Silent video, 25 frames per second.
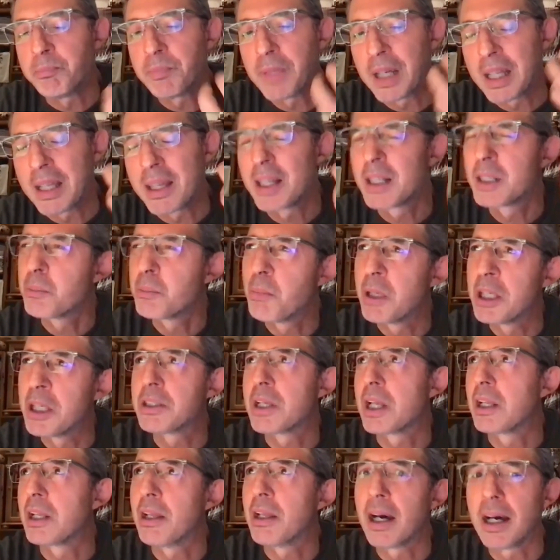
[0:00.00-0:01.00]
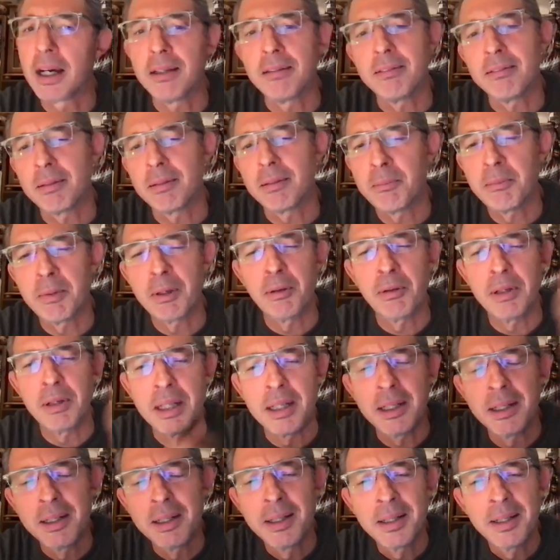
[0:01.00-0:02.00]
I think it's benzaldehyde, my
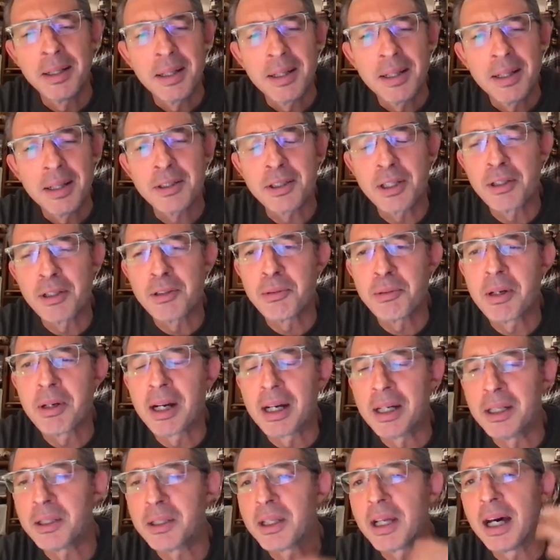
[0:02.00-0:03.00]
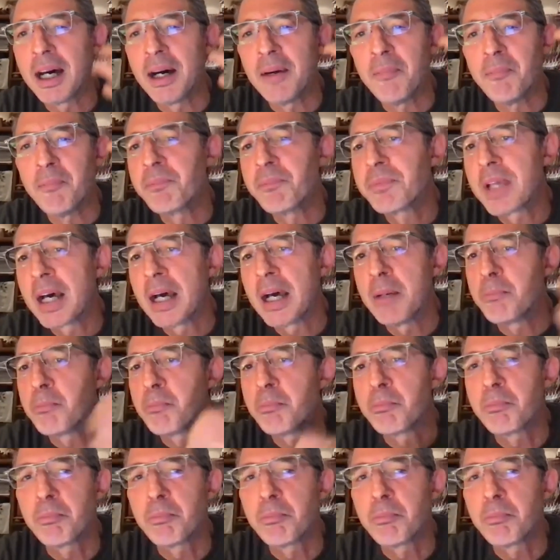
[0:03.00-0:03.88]
memory serves me right, type